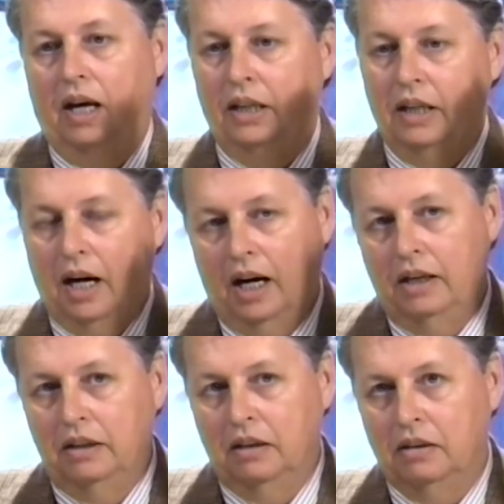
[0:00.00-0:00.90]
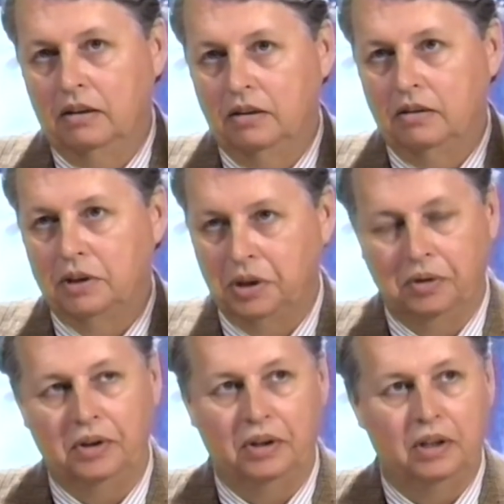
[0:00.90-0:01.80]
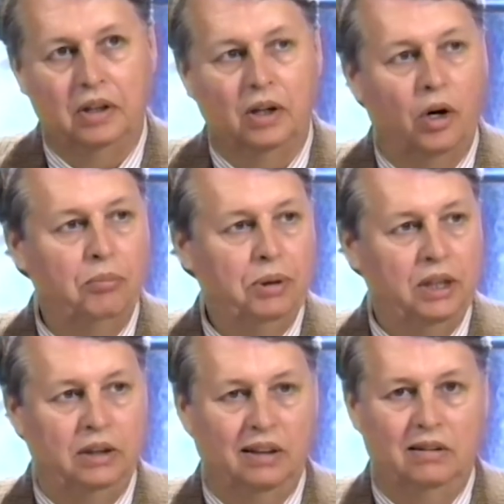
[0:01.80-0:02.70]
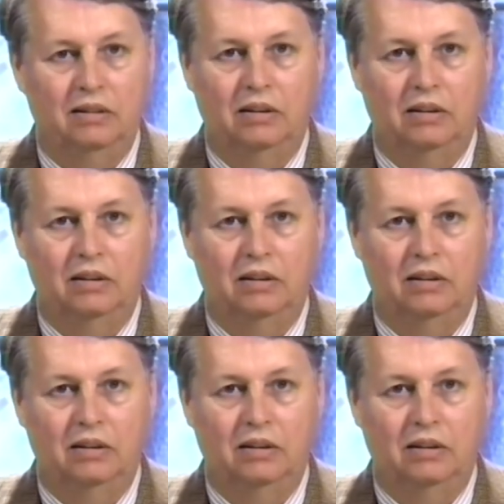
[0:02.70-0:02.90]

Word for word: An untutored opinion